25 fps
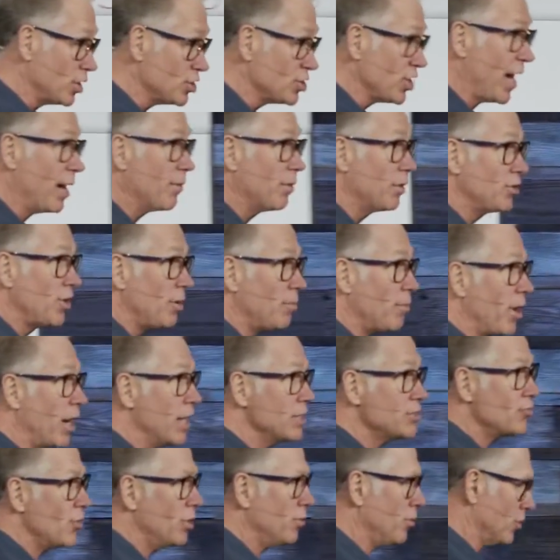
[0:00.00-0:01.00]
jam on top of my
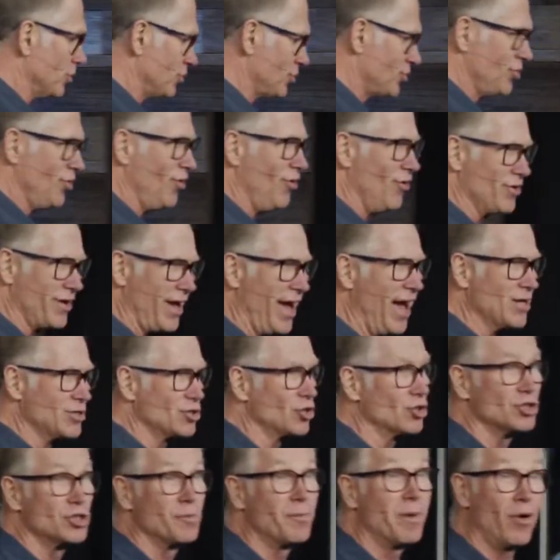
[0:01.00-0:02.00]
ice cream? He goes, sure, yeah. She
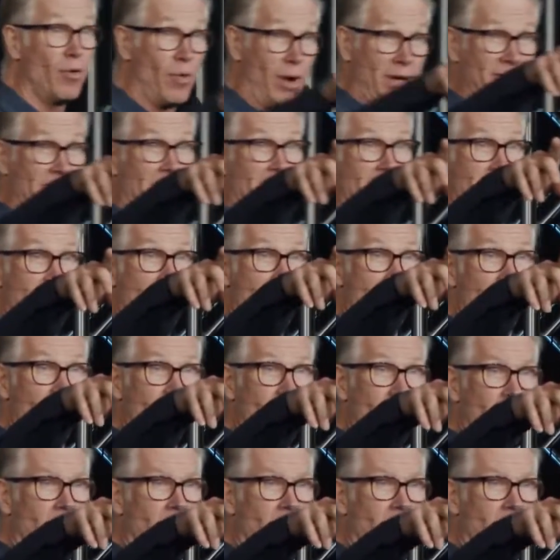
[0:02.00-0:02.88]
goes, you better write that down.